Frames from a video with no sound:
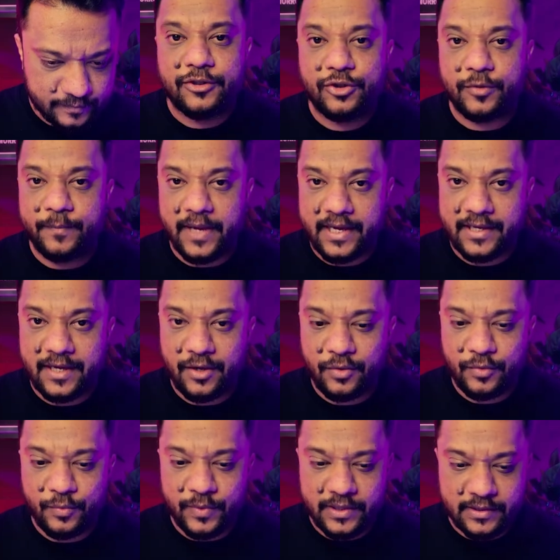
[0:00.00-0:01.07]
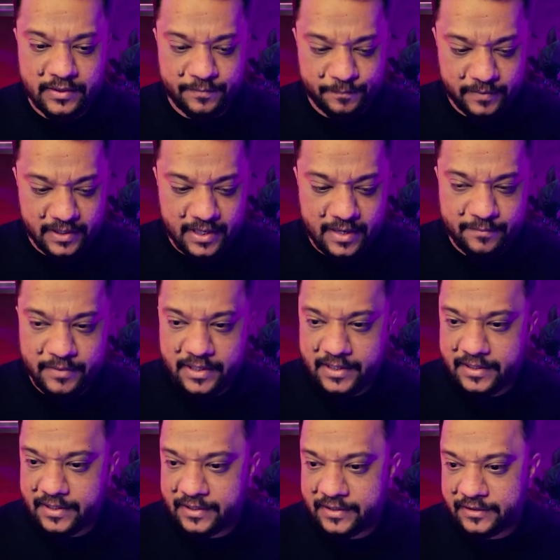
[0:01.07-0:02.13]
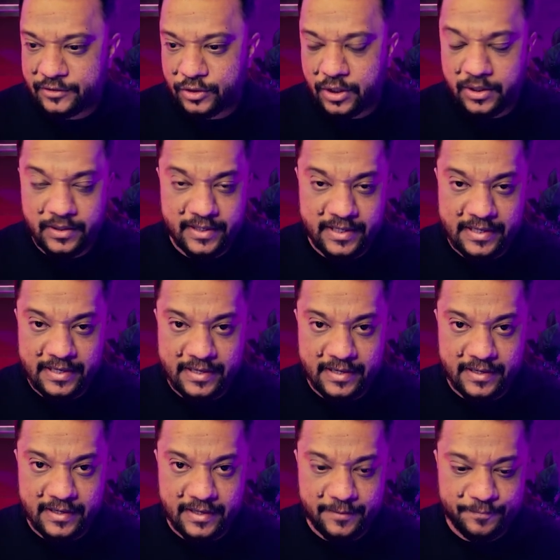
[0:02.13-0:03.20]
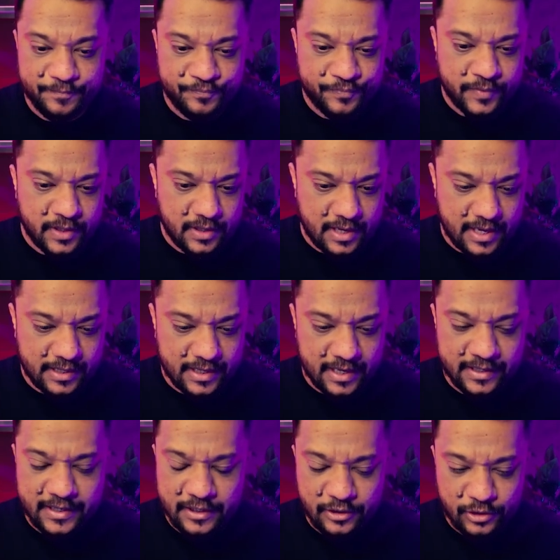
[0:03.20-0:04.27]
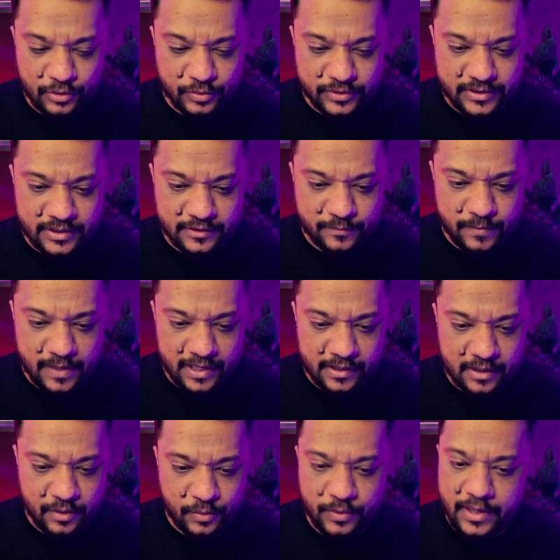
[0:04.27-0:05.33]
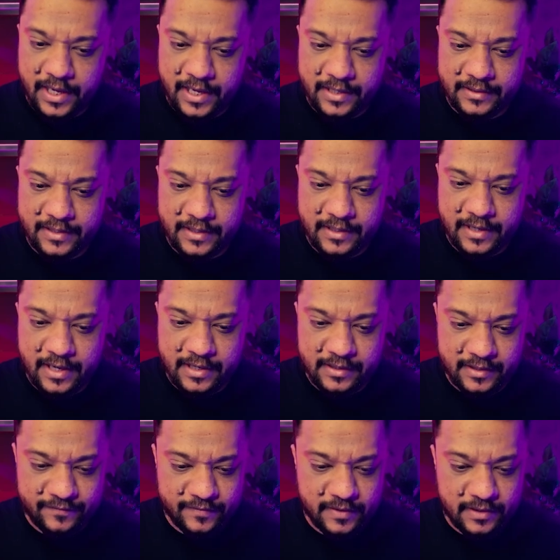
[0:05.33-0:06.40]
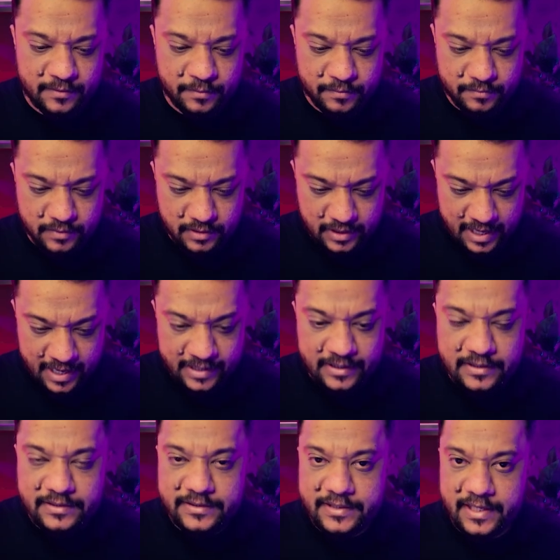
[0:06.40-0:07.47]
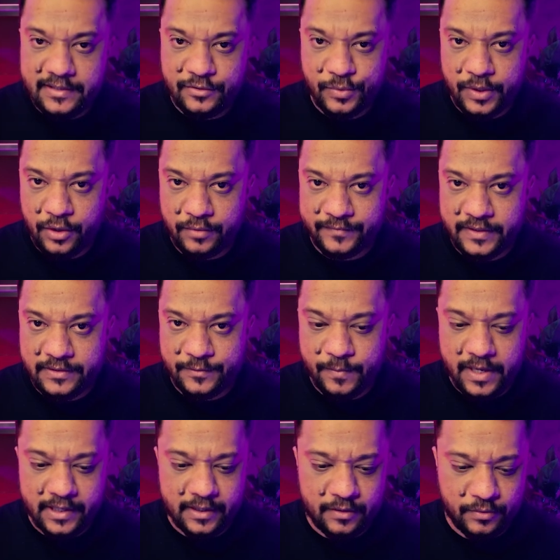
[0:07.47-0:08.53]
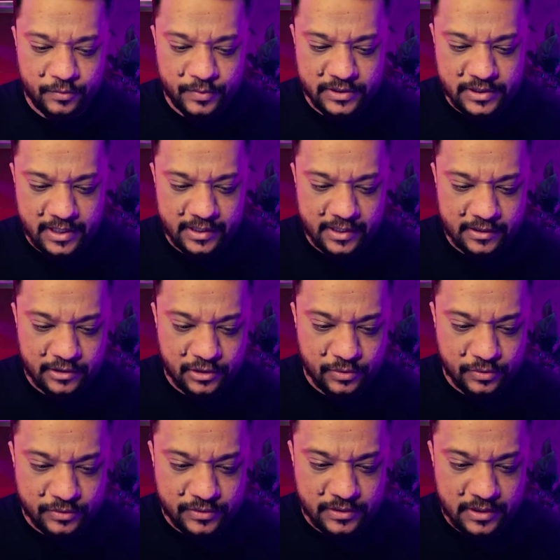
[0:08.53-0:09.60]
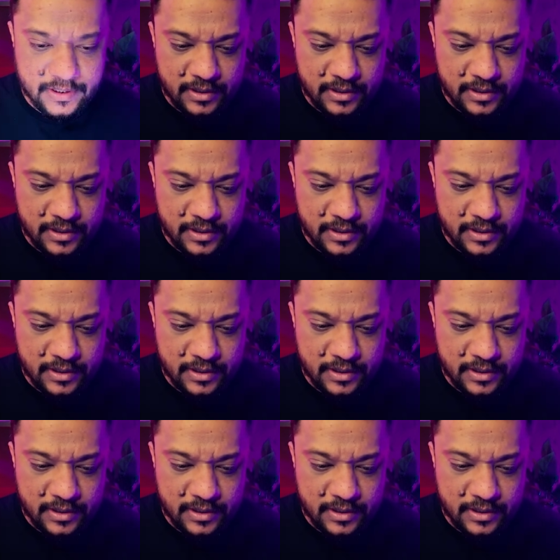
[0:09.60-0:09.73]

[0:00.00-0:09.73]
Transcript: So background with pyramid, it is already ready, and I can use this background, and there are different angles as well of this background which I can use.